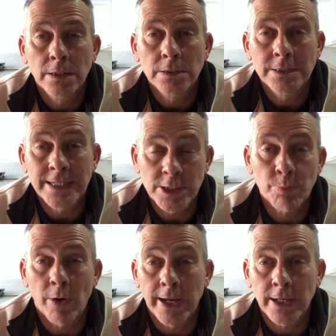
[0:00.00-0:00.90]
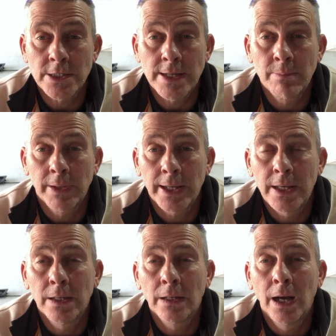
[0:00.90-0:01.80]
disc brake assembly
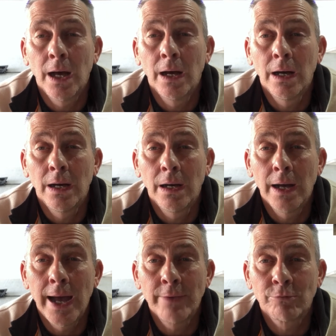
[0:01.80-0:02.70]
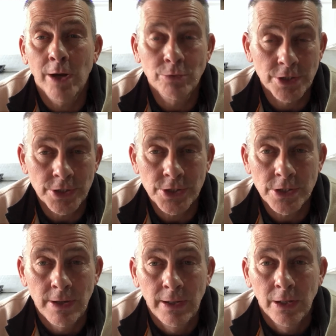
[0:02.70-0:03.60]
and rotors.
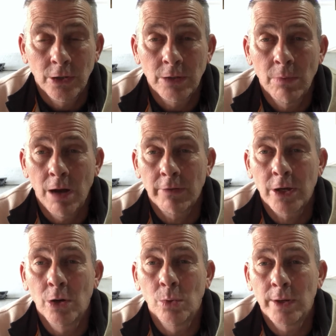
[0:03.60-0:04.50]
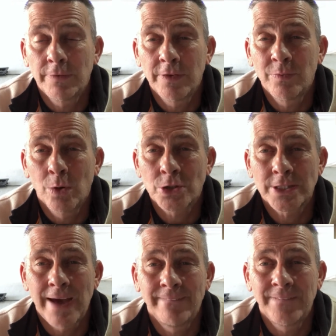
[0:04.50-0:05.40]
You might recall, if you've watched
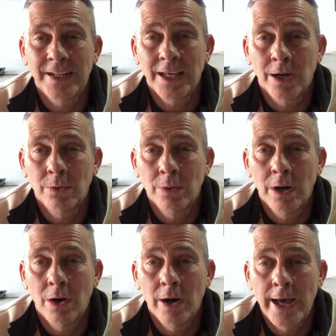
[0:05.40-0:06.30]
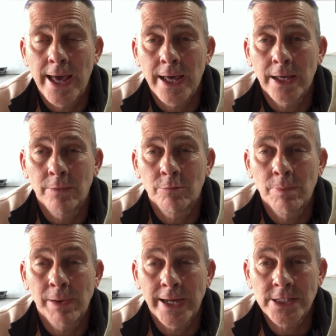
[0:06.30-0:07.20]
that video, I
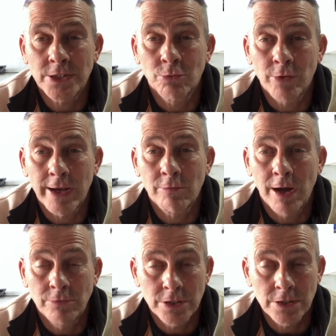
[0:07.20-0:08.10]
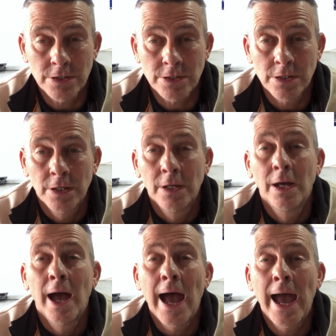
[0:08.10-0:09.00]
replaced the rear rotors
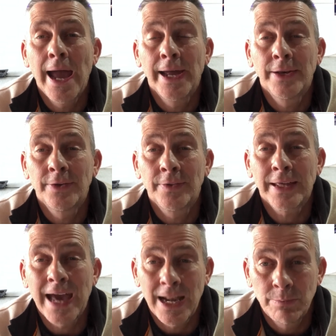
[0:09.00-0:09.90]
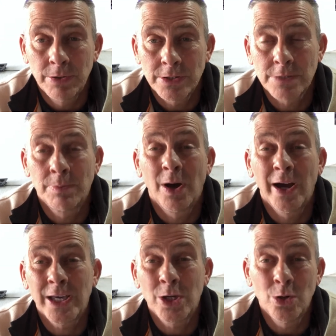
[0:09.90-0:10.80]
and the calipers, but I
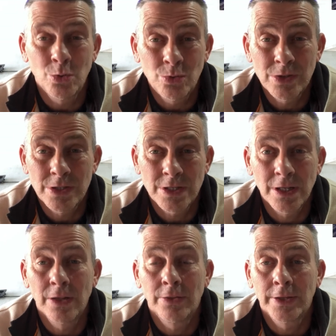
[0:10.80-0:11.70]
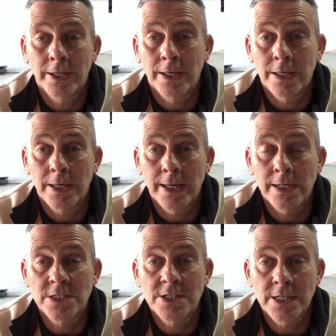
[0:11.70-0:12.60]
used the
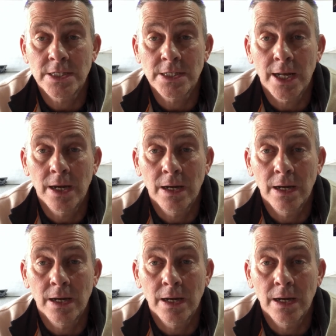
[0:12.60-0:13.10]
existing